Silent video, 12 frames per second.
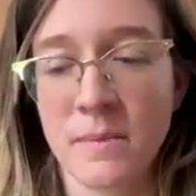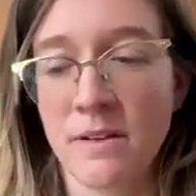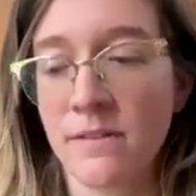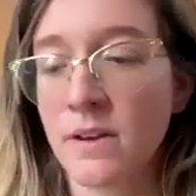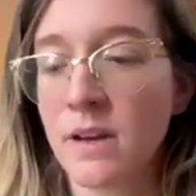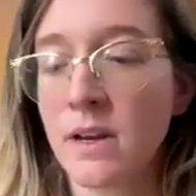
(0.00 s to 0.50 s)

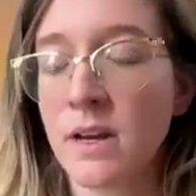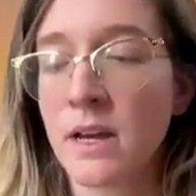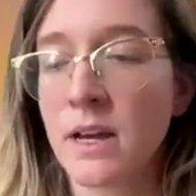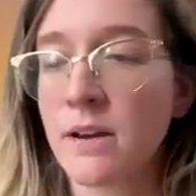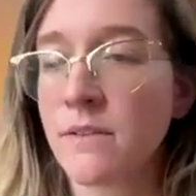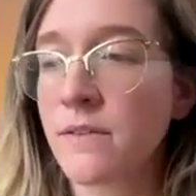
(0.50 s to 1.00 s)
If
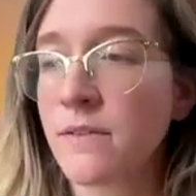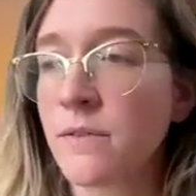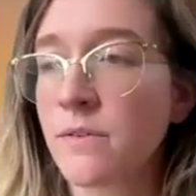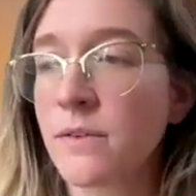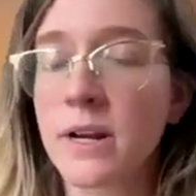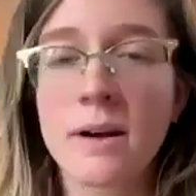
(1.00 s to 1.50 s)
if
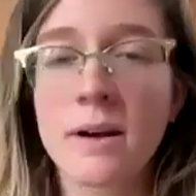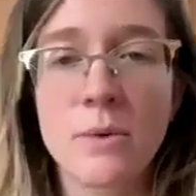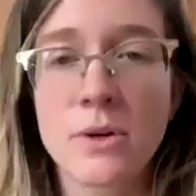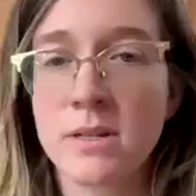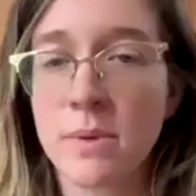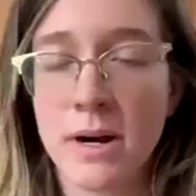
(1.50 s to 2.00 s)
freedom
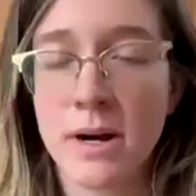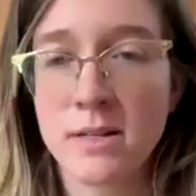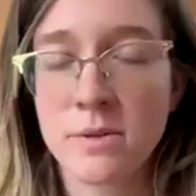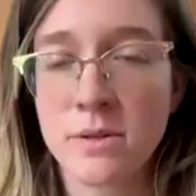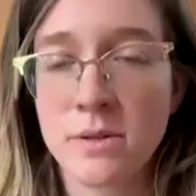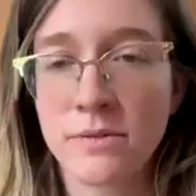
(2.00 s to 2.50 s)
wasn't
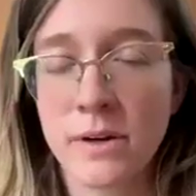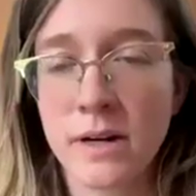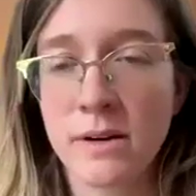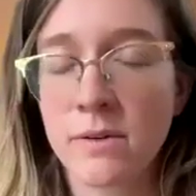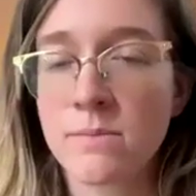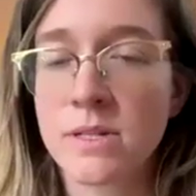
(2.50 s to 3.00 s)
possible, if
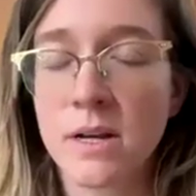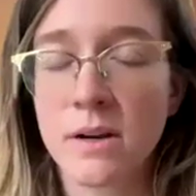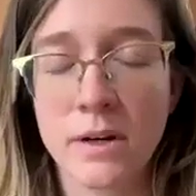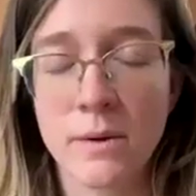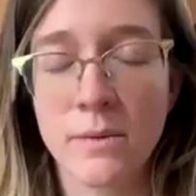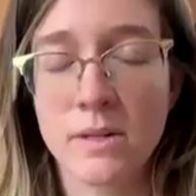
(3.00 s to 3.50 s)
freedom from
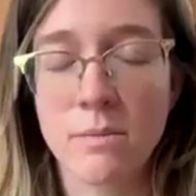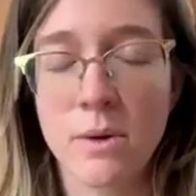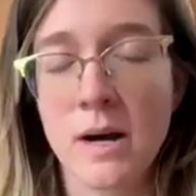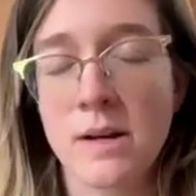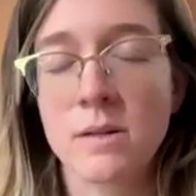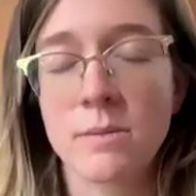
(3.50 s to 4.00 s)
suffering wasn't
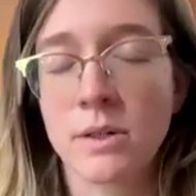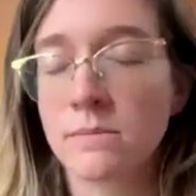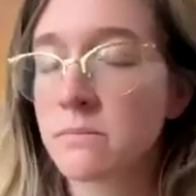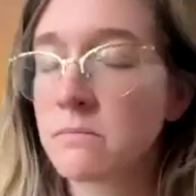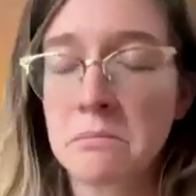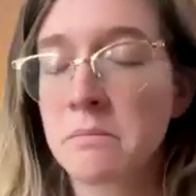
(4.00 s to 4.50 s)

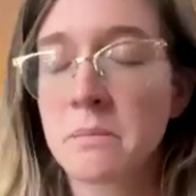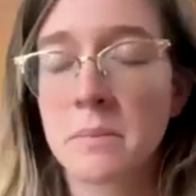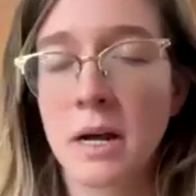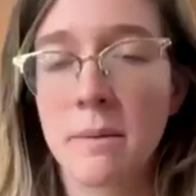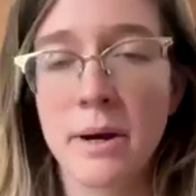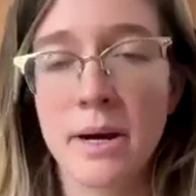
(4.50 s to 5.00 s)
possible,
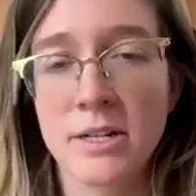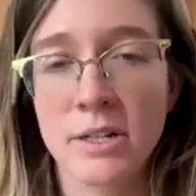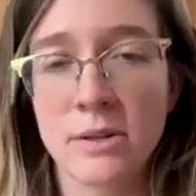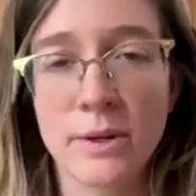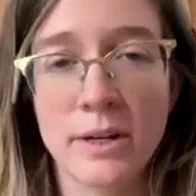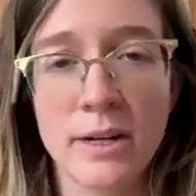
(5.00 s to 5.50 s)

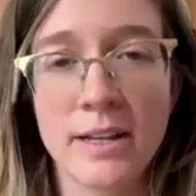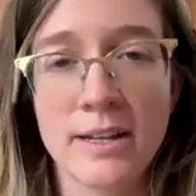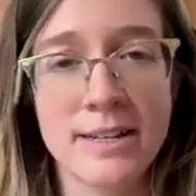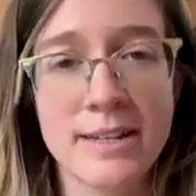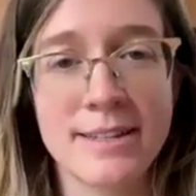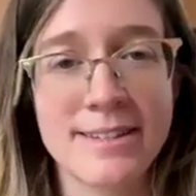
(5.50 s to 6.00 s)
compassion wouldn't
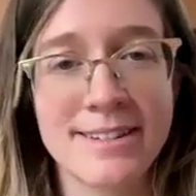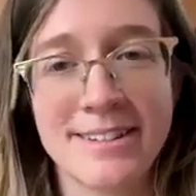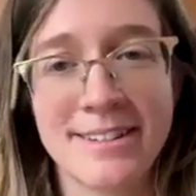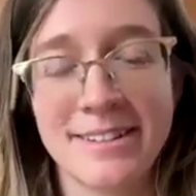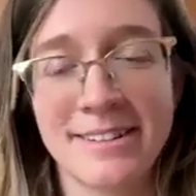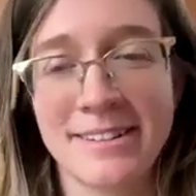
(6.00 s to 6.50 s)

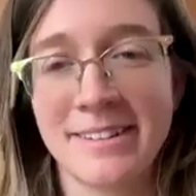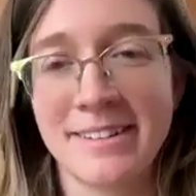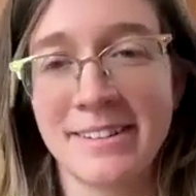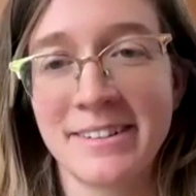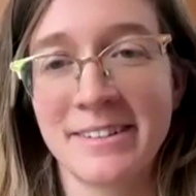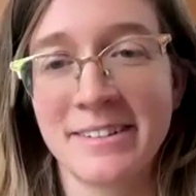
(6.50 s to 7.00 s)
exist.
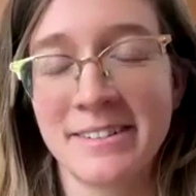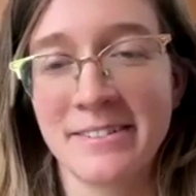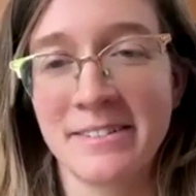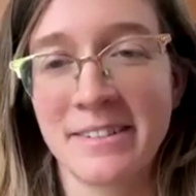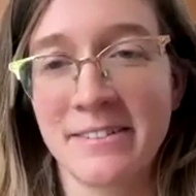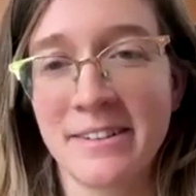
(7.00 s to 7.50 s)

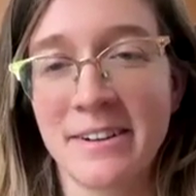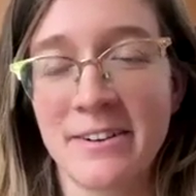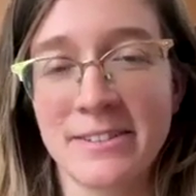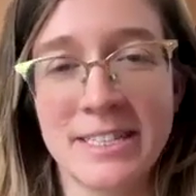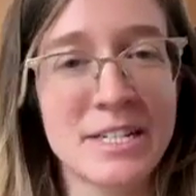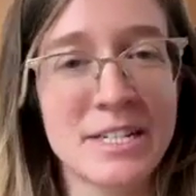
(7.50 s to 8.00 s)
We would
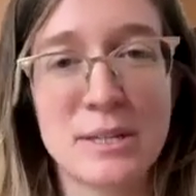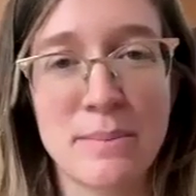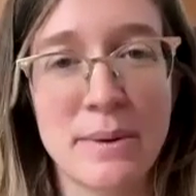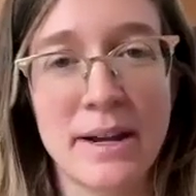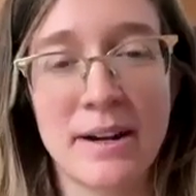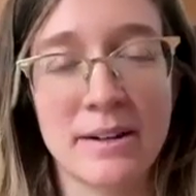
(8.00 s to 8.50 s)
only
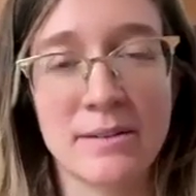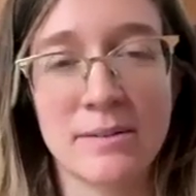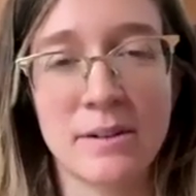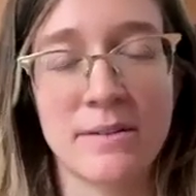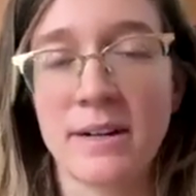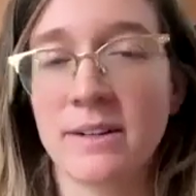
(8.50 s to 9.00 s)

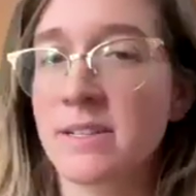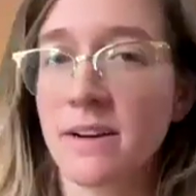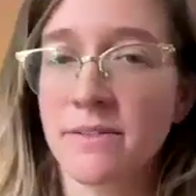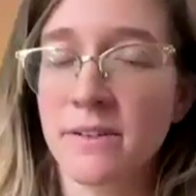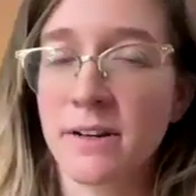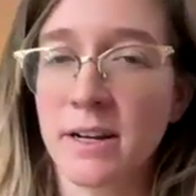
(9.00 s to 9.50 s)
despair around
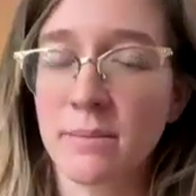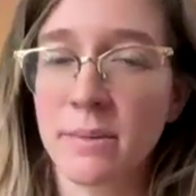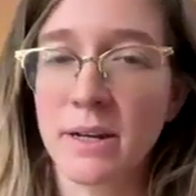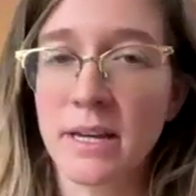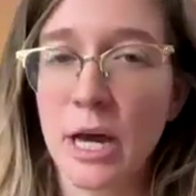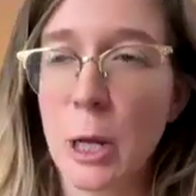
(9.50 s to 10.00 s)
suffering.
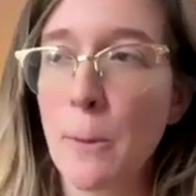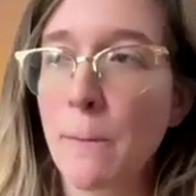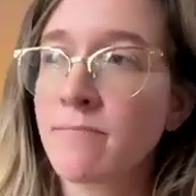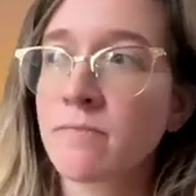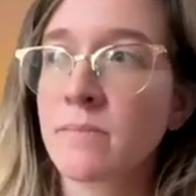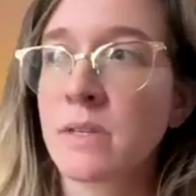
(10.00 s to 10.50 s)
But yet,
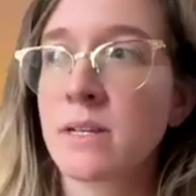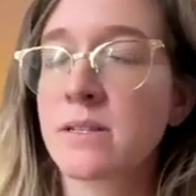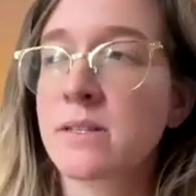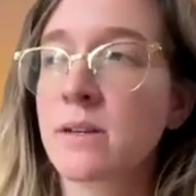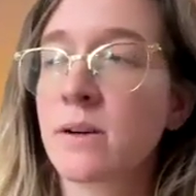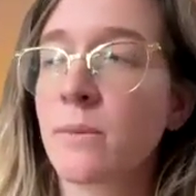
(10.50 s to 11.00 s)

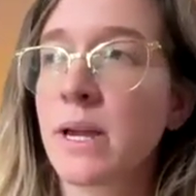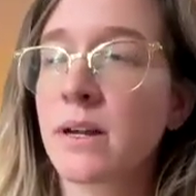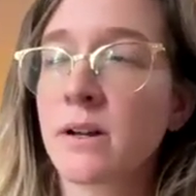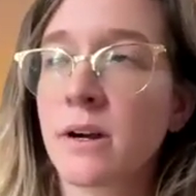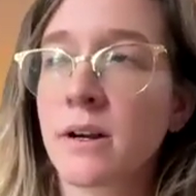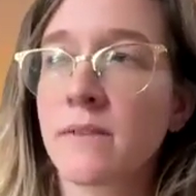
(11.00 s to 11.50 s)
this
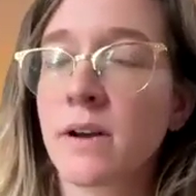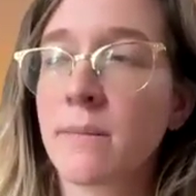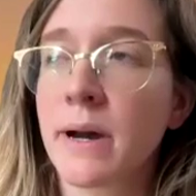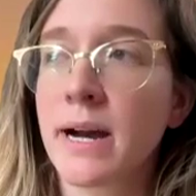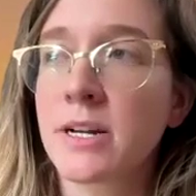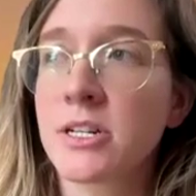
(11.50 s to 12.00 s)
awakened heart of
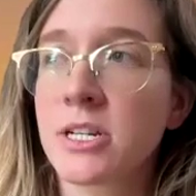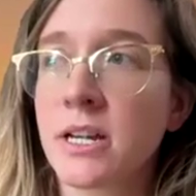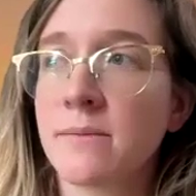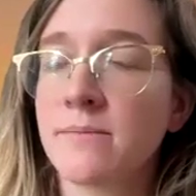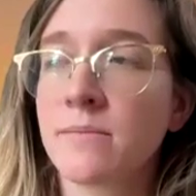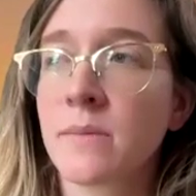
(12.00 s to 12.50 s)

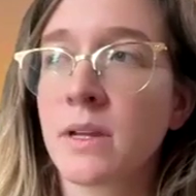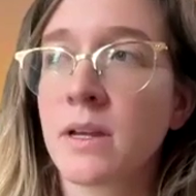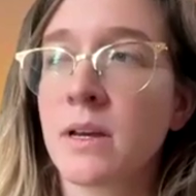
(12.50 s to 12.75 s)
compassion